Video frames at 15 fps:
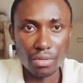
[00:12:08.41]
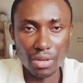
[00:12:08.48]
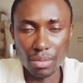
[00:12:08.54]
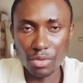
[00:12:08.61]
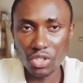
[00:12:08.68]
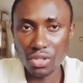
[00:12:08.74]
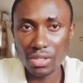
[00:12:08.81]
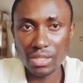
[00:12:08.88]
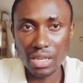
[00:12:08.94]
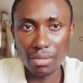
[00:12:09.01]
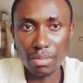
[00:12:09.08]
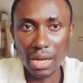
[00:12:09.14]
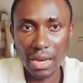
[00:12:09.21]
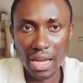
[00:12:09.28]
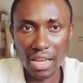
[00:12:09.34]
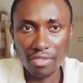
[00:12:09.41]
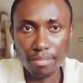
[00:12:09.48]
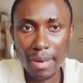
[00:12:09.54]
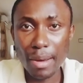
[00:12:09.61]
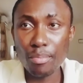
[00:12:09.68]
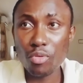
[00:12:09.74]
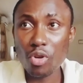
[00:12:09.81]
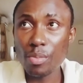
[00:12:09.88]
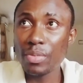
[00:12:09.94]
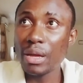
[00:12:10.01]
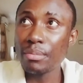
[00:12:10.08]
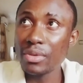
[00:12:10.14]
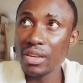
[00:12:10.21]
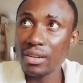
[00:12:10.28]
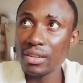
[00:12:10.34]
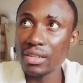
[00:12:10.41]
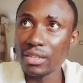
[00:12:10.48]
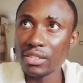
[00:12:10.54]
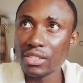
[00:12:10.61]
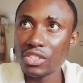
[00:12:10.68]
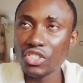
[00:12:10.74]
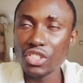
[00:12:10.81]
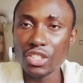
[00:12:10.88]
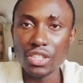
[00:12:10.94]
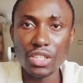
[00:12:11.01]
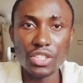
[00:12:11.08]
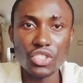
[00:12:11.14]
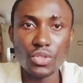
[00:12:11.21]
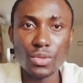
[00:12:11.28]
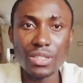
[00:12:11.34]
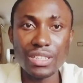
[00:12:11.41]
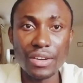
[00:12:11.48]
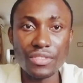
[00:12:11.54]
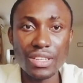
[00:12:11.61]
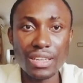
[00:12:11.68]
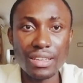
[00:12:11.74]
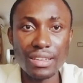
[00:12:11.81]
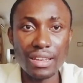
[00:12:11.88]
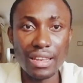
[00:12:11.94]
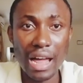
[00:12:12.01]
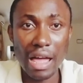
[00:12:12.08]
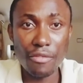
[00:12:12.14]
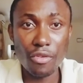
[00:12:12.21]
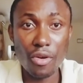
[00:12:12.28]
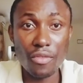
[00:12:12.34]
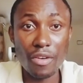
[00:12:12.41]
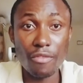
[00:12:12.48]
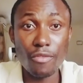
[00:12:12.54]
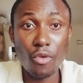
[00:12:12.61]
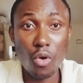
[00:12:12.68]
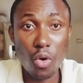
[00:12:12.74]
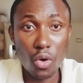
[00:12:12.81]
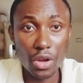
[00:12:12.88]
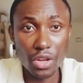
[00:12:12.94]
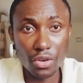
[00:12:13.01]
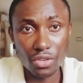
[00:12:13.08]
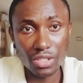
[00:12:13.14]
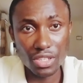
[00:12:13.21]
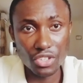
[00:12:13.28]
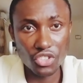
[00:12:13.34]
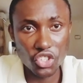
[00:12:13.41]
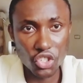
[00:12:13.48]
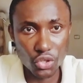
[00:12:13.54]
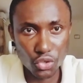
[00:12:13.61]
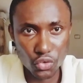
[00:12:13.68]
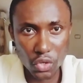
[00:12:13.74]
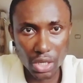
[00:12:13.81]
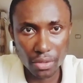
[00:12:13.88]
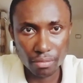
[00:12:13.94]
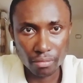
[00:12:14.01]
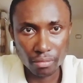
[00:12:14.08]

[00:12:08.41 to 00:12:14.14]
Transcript: let me just take my life. My problem here is she shouldn't have taken the life of her four innocent children.